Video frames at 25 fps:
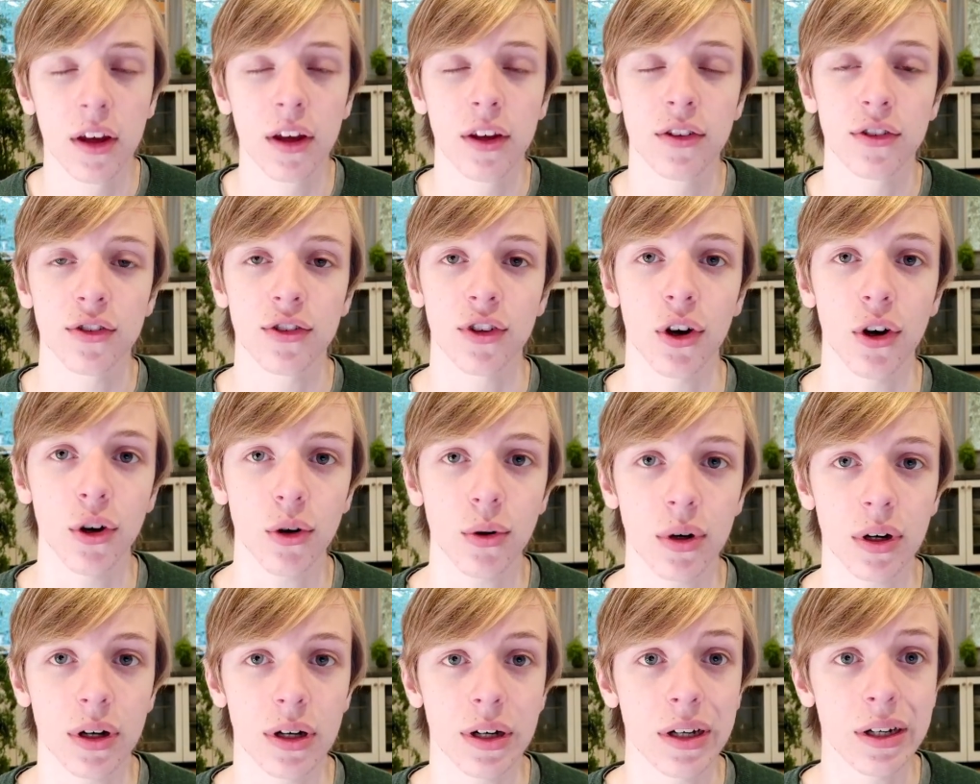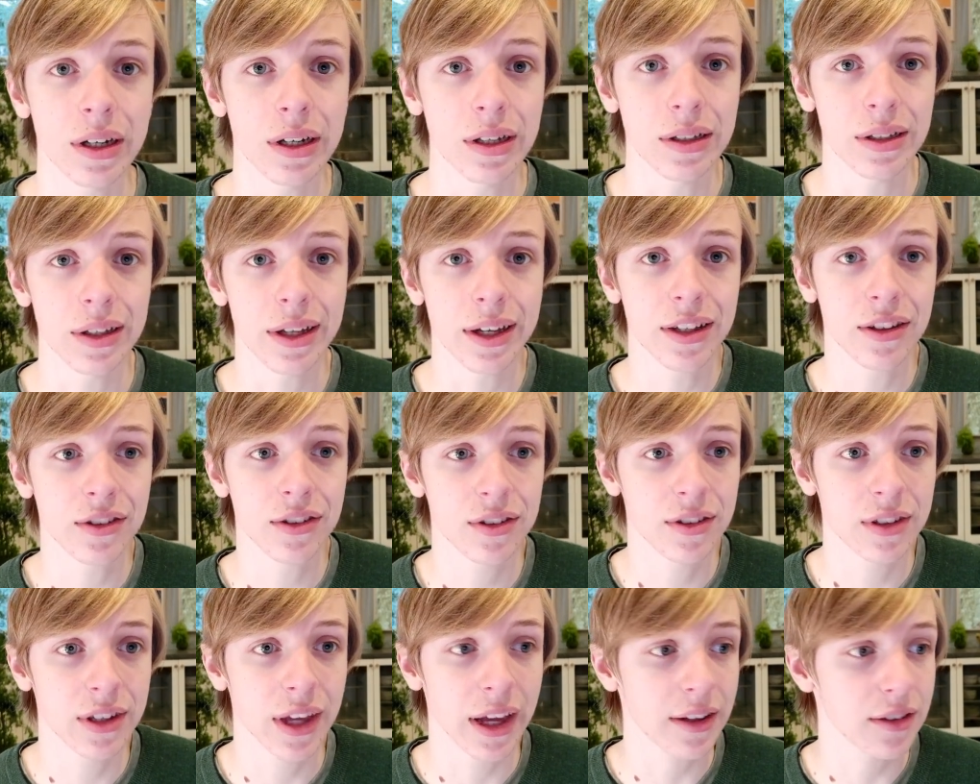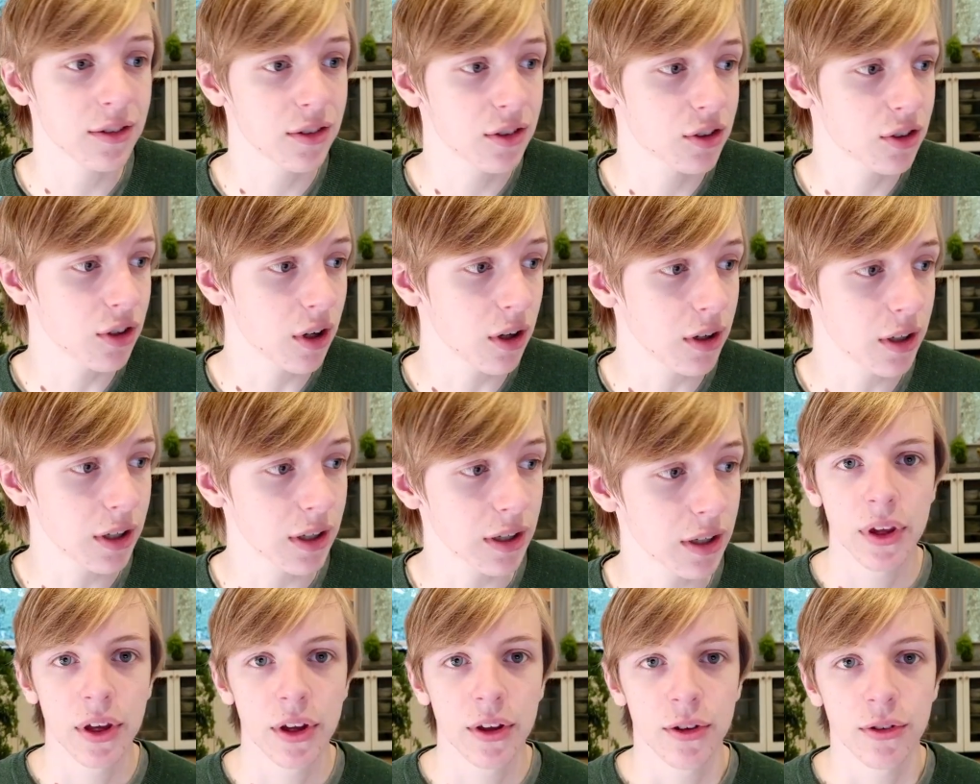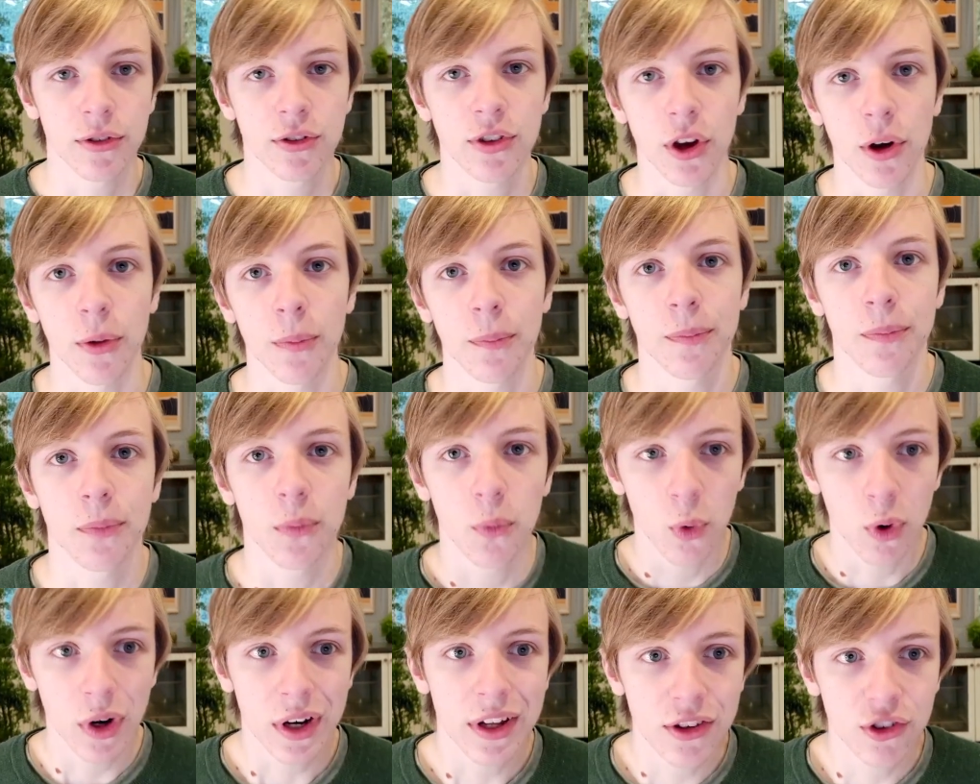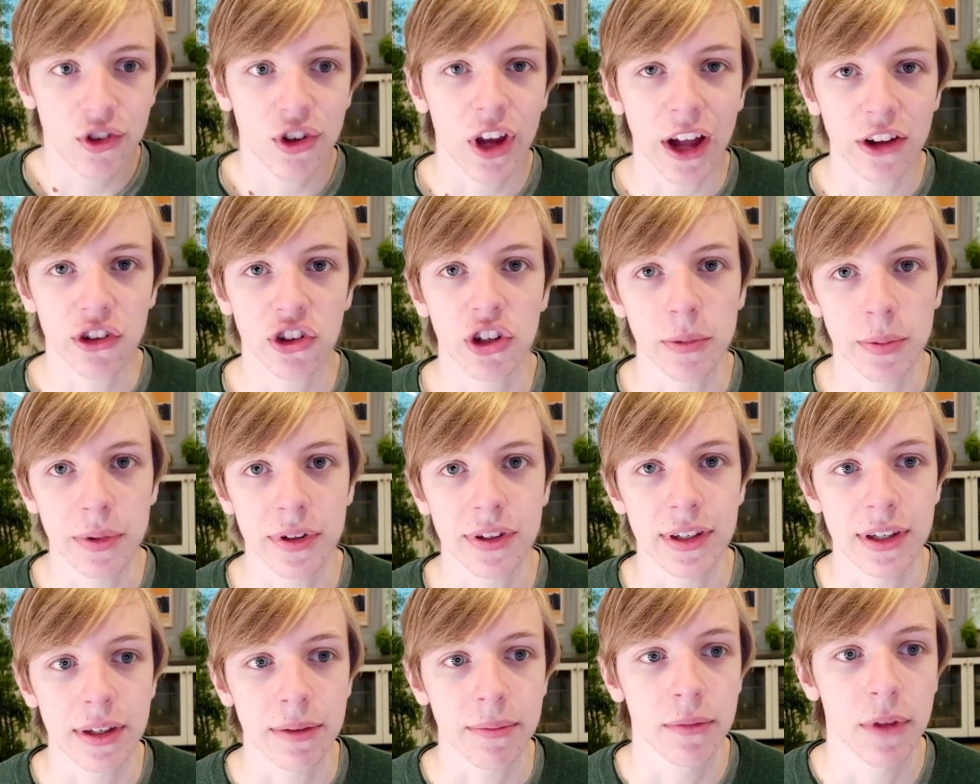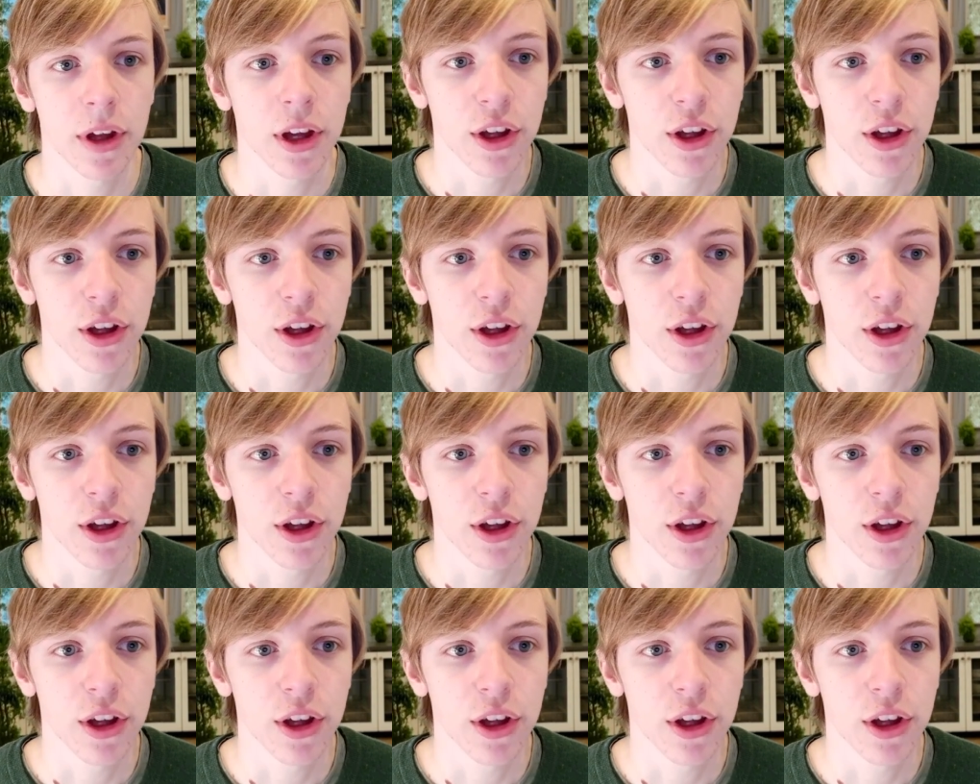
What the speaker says: So let's get started. So what is ChatGPT?